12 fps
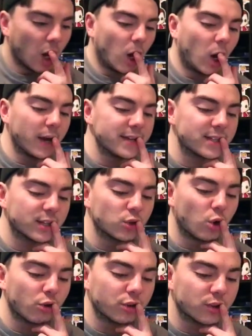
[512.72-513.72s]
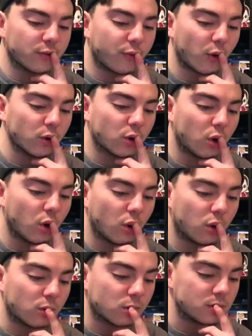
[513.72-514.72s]
Oh, he's ignoring the phone
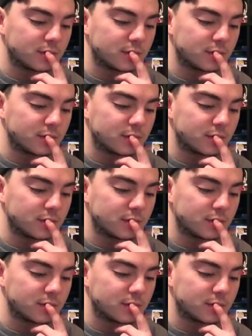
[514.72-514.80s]
call.